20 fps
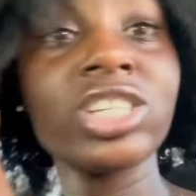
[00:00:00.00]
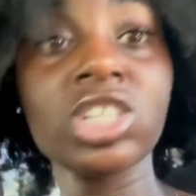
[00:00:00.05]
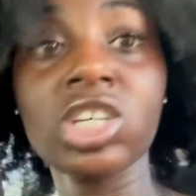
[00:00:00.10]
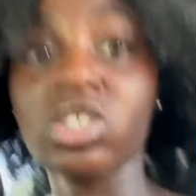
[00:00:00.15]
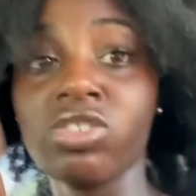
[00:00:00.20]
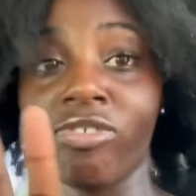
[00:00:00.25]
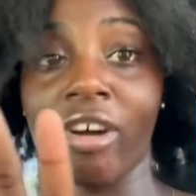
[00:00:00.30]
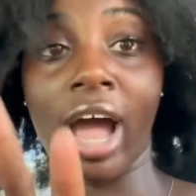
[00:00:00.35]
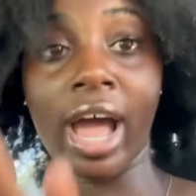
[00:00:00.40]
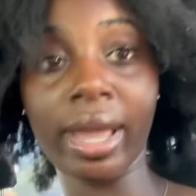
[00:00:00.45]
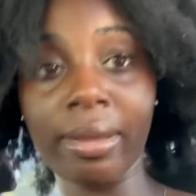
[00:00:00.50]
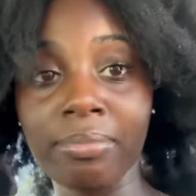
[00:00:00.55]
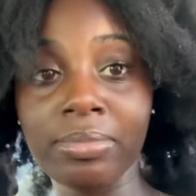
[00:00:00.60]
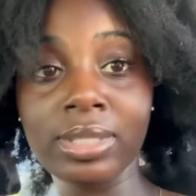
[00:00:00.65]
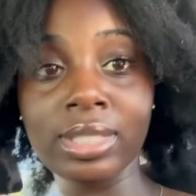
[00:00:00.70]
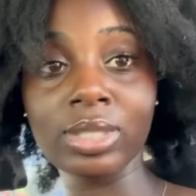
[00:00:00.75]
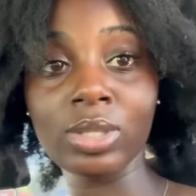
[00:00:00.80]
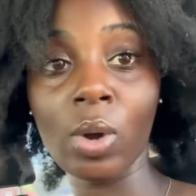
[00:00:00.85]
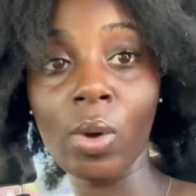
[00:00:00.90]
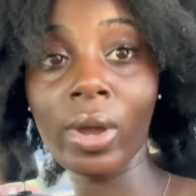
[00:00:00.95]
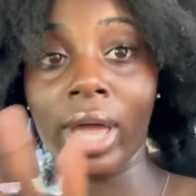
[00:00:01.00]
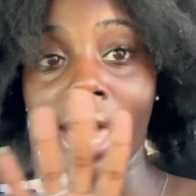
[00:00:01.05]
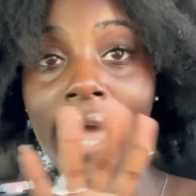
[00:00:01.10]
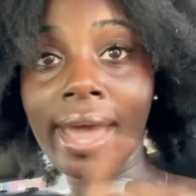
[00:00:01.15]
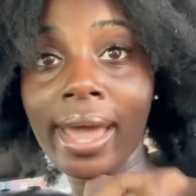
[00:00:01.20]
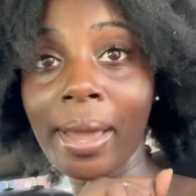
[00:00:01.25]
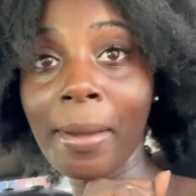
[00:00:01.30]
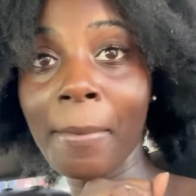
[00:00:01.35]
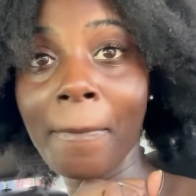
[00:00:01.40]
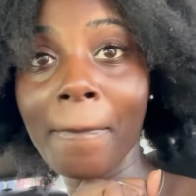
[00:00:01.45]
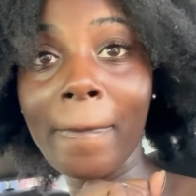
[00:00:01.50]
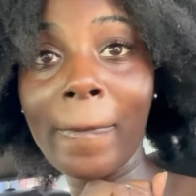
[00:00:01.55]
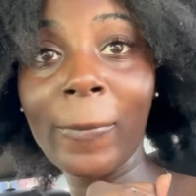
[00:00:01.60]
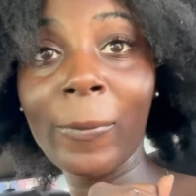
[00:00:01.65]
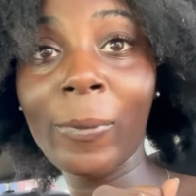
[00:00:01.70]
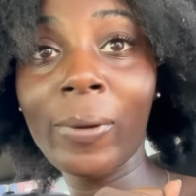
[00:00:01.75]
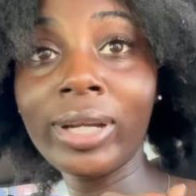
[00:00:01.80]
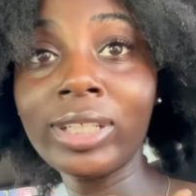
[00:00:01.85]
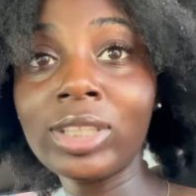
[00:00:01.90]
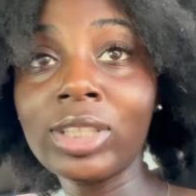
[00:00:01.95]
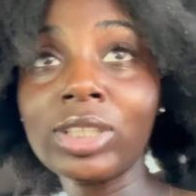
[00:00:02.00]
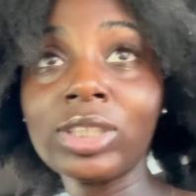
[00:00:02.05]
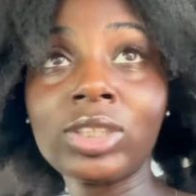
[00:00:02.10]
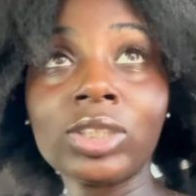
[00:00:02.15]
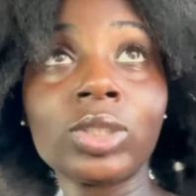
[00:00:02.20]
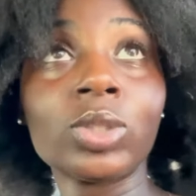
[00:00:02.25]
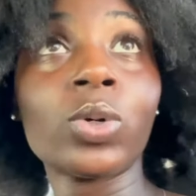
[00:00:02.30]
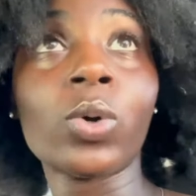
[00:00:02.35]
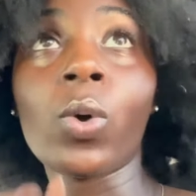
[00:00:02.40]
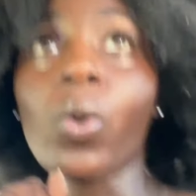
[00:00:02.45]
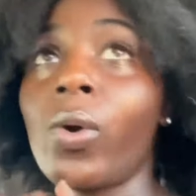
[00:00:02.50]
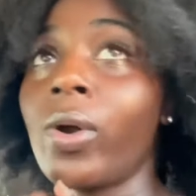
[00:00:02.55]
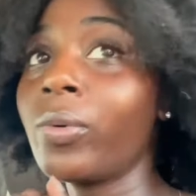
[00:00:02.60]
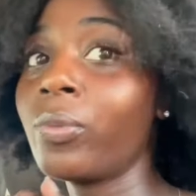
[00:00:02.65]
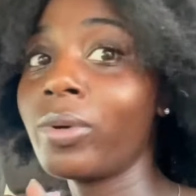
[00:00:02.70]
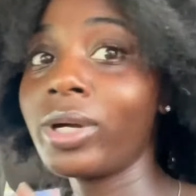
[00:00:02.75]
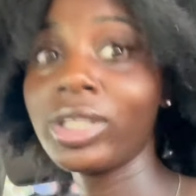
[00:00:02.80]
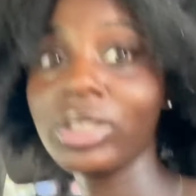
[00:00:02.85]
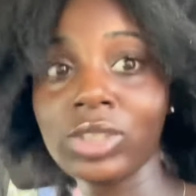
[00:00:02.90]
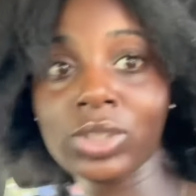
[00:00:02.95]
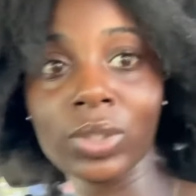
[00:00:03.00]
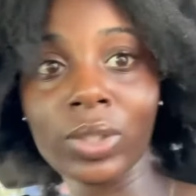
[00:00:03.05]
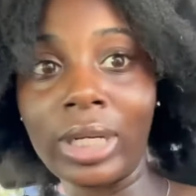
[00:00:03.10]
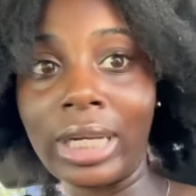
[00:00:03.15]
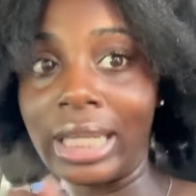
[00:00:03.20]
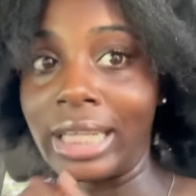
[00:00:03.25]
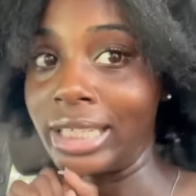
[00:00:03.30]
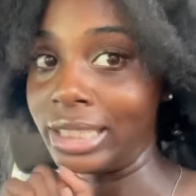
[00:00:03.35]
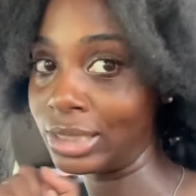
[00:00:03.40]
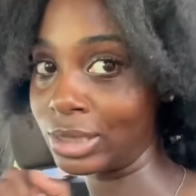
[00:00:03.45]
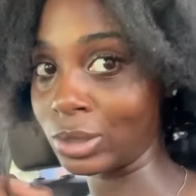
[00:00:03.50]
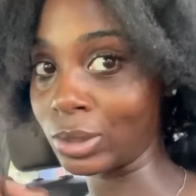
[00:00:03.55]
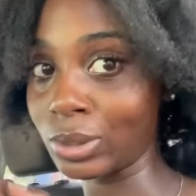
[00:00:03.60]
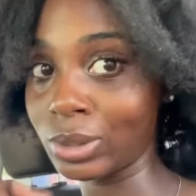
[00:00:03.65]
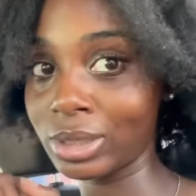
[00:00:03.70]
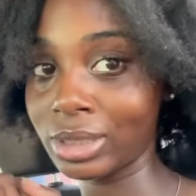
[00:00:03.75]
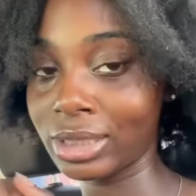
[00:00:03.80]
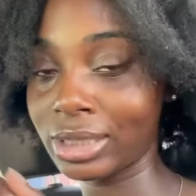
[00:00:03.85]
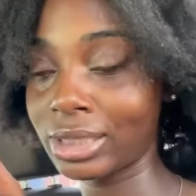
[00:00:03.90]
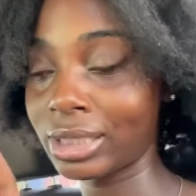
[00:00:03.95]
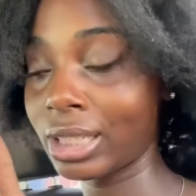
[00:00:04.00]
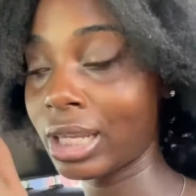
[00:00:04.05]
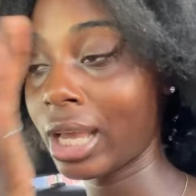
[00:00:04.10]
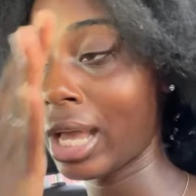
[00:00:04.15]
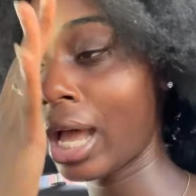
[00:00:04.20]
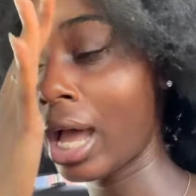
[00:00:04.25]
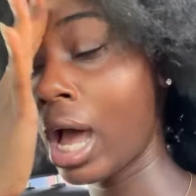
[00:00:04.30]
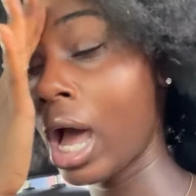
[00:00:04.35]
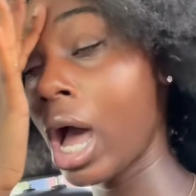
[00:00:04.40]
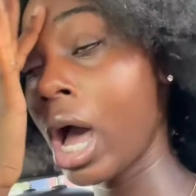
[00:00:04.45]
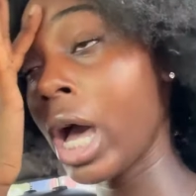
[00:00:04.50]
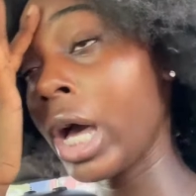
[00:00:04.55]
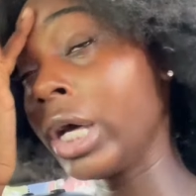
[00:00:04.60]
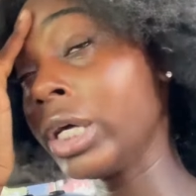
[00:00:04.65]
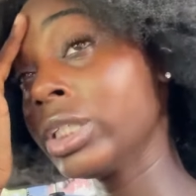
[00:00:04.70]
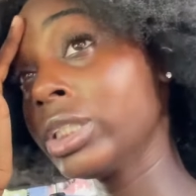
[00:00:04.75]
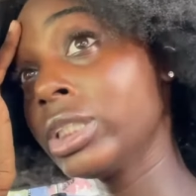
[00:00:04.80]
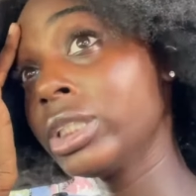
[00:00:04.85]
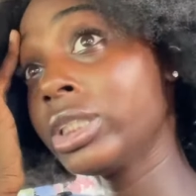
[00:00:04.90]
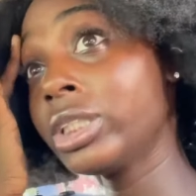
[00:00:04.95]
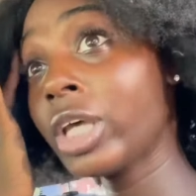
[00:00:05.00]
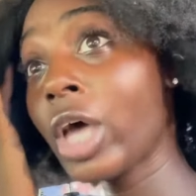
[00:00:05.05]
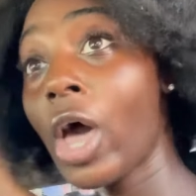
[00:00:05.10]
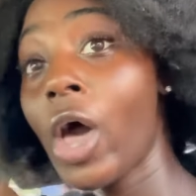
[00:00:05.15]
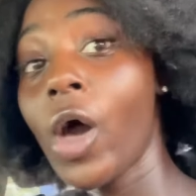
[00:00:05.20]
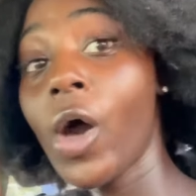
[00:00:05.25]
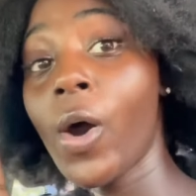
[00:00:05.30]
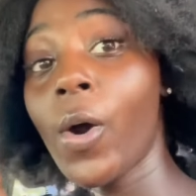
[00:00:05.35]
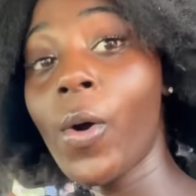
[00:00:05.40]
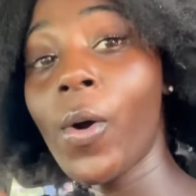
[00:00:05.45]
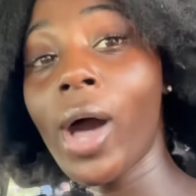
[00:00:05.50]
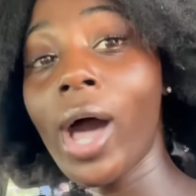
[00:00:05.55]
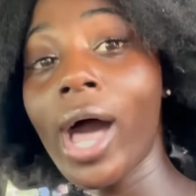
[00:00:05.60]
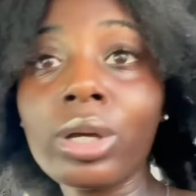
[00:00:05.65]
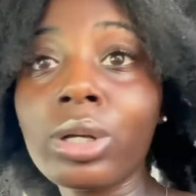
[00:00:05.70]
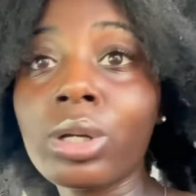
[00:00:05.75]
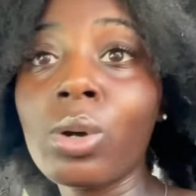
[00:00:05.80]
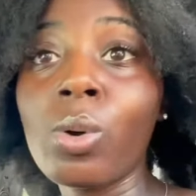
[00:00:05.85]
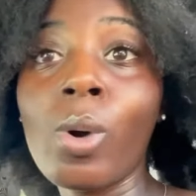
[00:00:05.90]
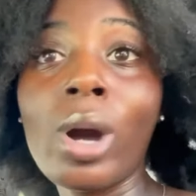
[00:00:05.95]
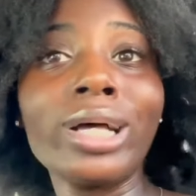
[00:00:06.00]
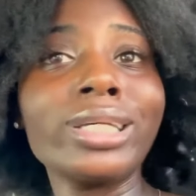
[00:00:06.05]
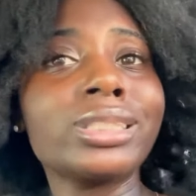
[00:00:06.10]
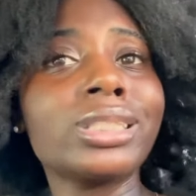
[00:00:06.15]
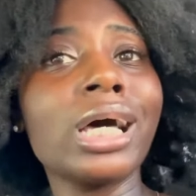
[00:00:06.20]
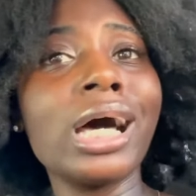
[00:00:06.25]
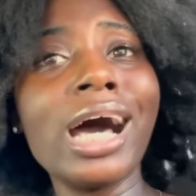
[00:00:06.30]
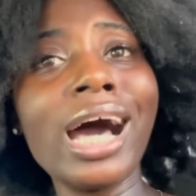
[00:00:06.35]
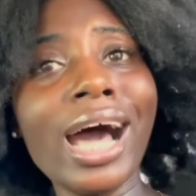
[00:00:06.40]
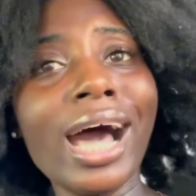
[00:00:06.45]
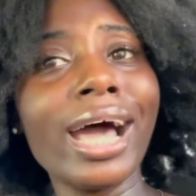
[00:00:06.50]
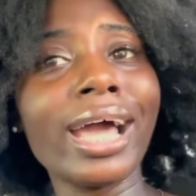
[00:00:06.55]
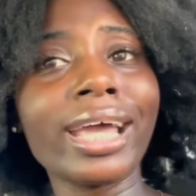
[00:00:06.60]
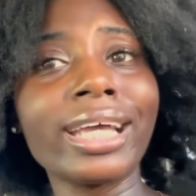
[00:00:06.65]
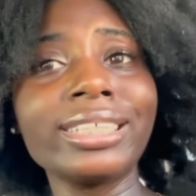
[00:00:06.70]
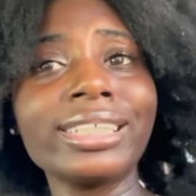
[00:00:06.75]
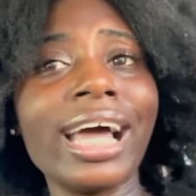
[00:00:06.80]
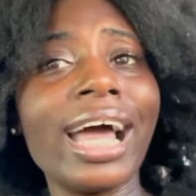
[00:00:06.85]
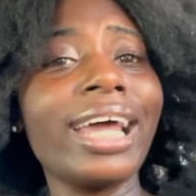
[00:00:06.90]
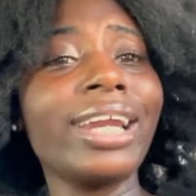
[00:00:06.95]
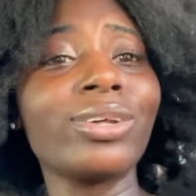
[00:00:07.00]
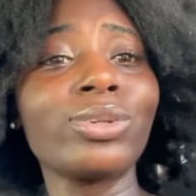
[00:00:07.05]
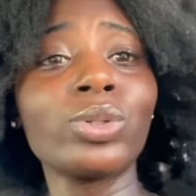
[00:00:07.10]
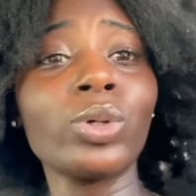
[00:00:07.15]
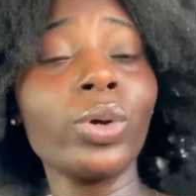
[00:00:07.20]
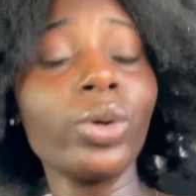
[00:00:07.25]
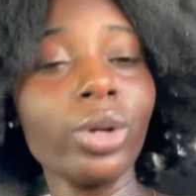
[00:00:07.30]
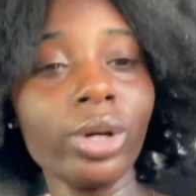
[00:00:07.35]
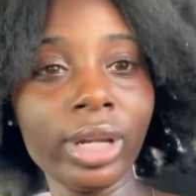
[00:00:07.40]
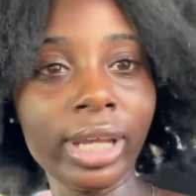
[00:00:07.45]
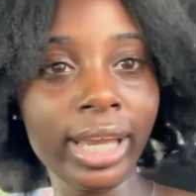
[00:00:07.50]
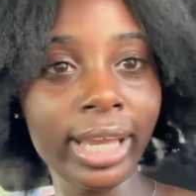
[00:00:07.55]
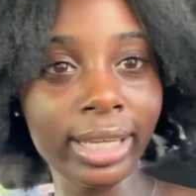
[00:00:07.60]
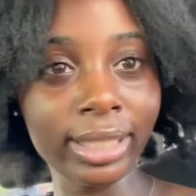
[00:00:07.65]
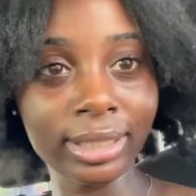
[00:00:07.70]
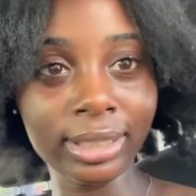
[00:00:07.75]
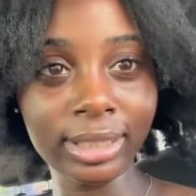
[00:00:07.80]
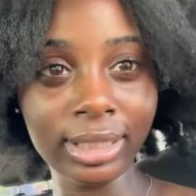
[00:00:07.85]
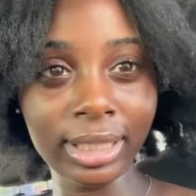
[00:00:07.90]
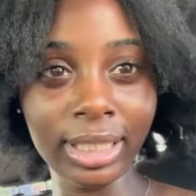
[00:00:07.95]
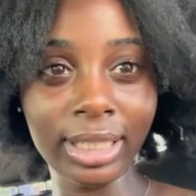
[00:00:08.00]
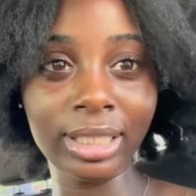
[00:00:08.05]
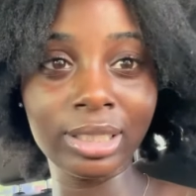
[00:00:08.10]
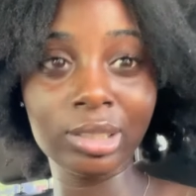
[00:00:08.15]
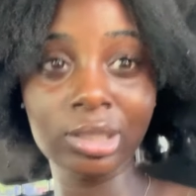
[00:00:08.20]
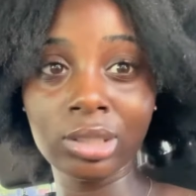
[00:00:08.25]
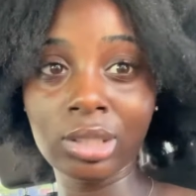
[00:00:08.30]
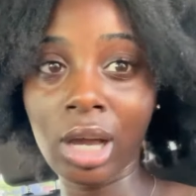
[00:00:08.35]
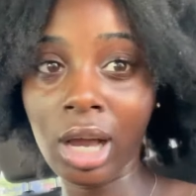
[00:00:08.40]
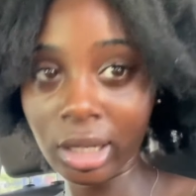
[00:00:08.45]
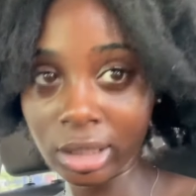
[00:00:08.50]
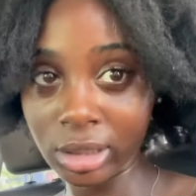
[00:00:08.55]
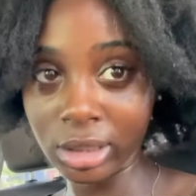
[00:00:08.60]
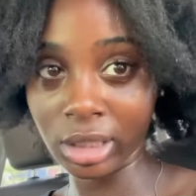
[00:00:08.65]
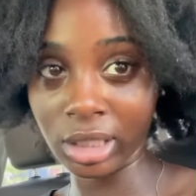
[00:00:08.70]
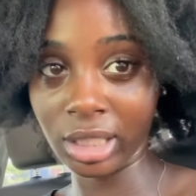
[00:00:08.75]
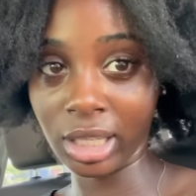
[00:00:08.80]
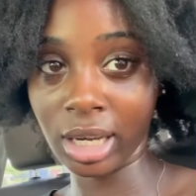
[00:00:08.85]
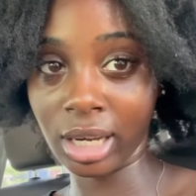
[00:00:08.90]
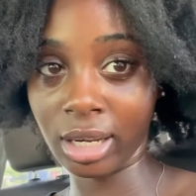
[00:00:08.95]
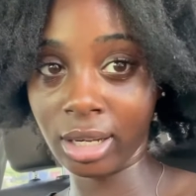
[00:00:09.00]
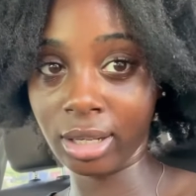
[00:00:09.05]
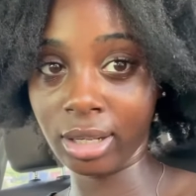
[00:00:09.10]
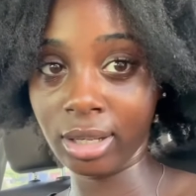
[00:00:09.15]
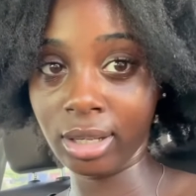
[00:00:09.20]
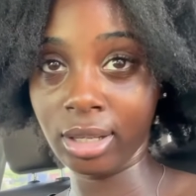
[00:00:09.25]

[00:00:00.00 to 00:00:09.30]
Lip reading: just vibes, okay? We're just going where the sun leads us. So, car is high because I had to turn on the AC to talk to y'all.